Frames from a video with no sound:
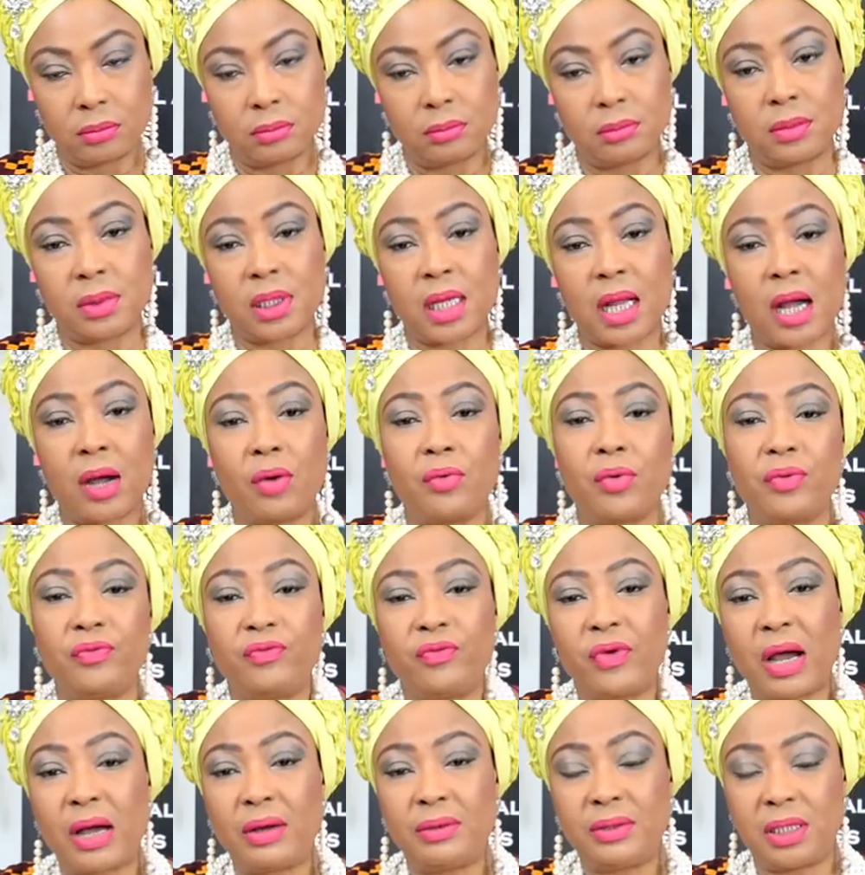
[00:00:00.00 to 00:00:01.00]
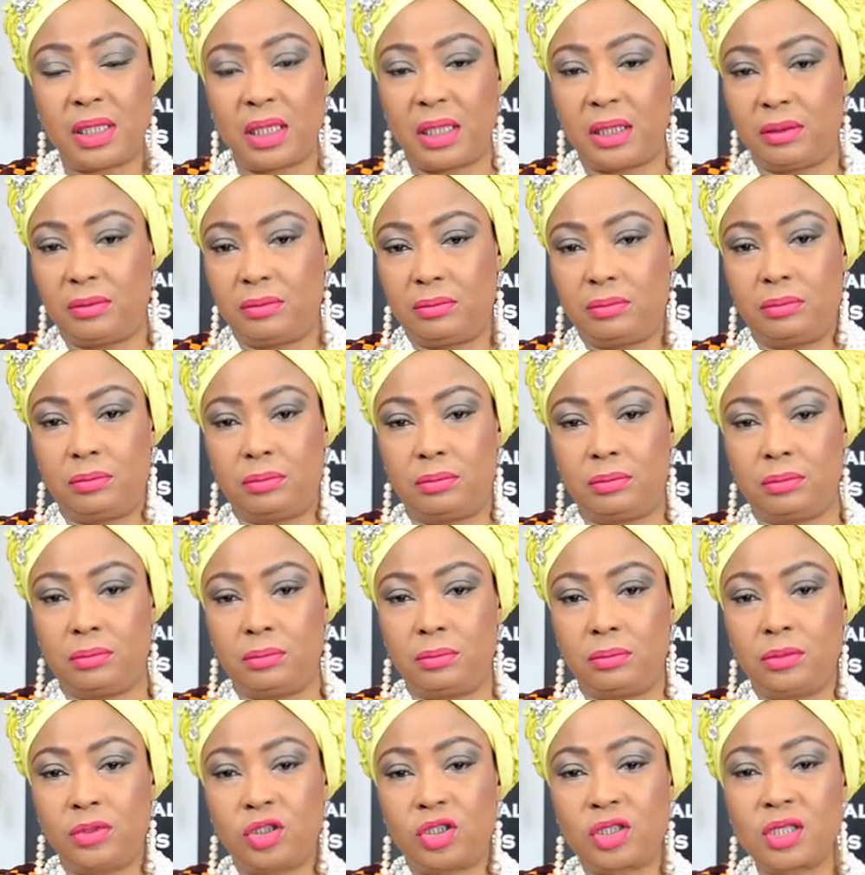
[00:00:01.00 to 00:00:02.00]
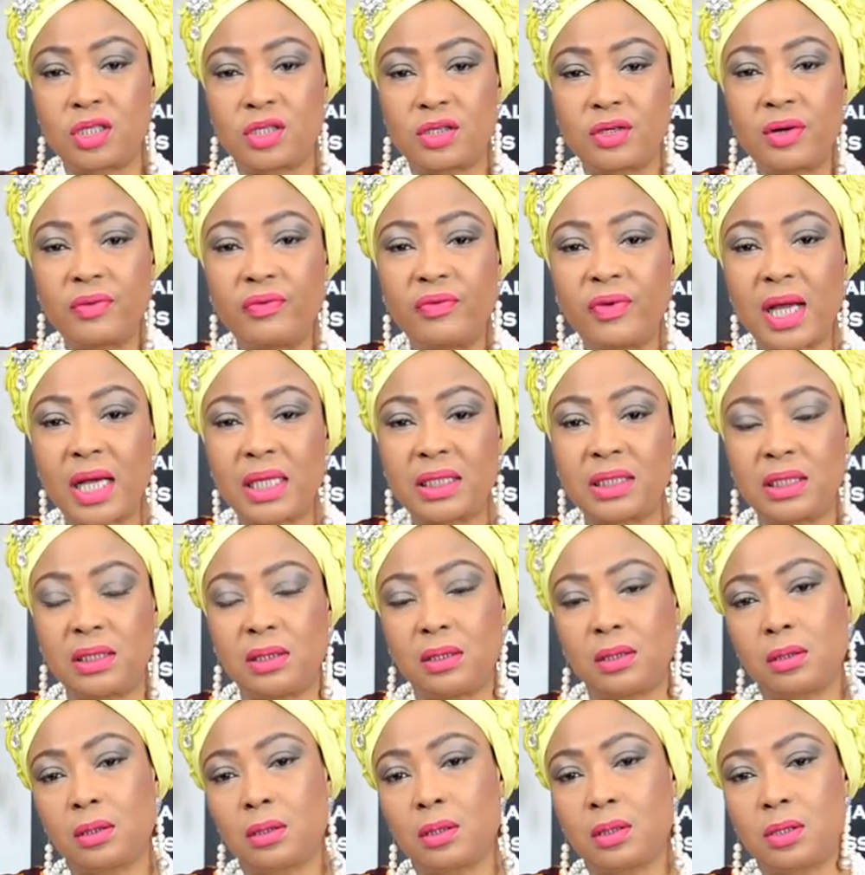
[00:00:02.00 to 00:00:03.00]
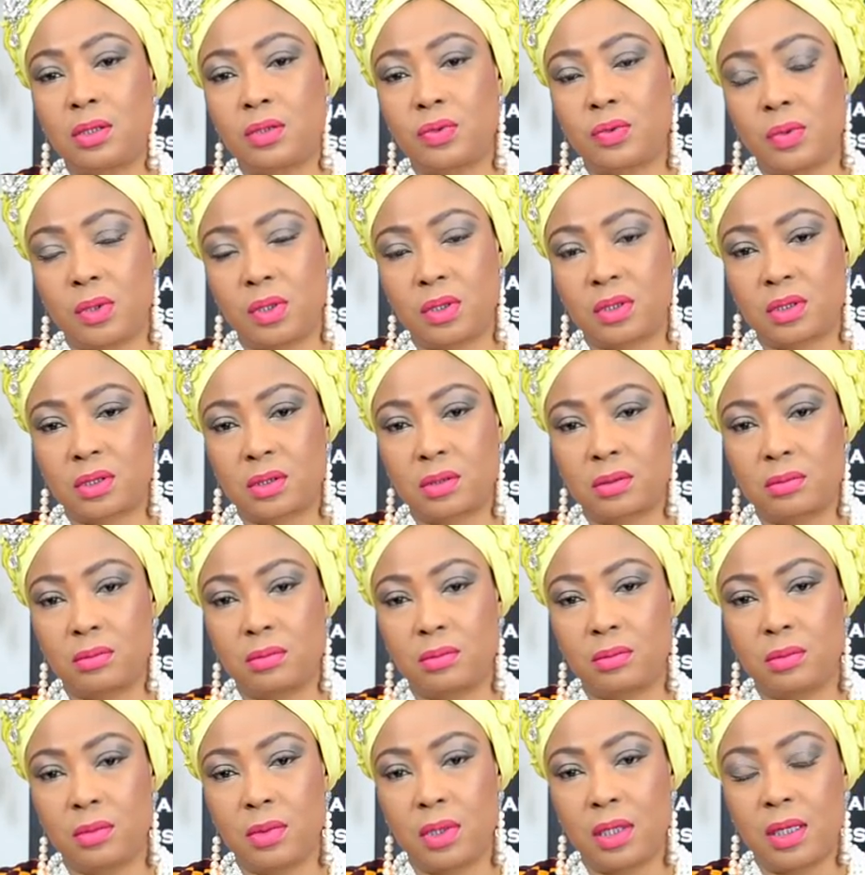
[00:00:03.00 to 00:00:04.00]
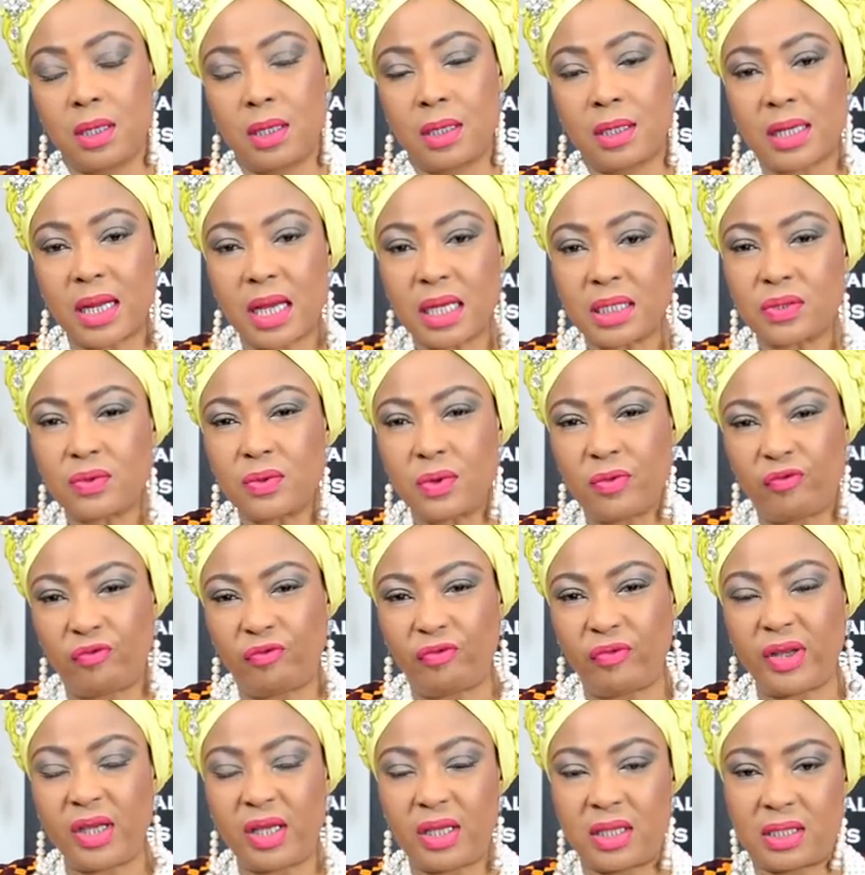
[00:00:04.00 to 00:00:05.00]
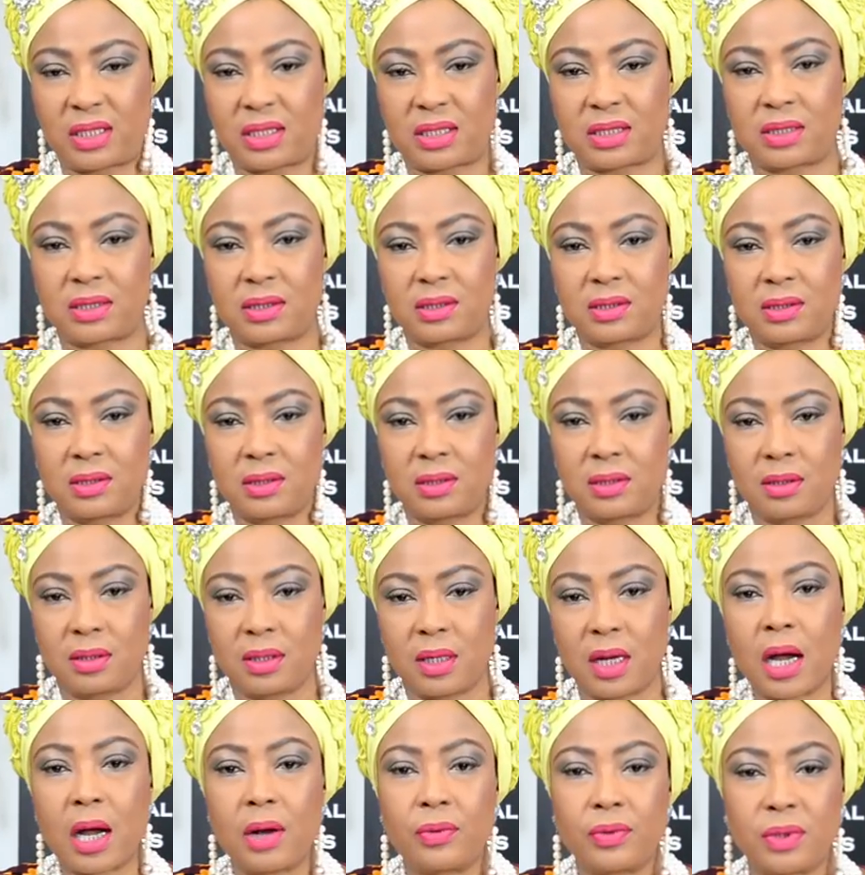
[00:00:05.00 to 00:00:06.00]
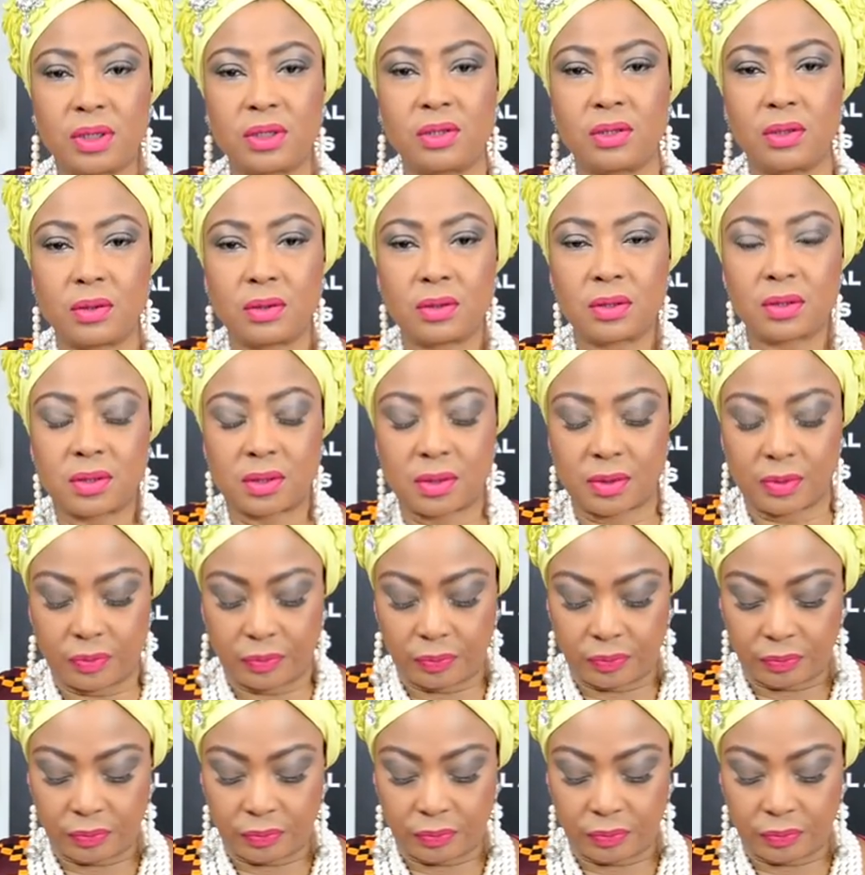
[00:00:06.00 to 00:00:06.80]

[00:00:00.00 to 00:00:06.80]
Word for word: Now we found it, just reflecting on God's words. That's what feeds our thoughts.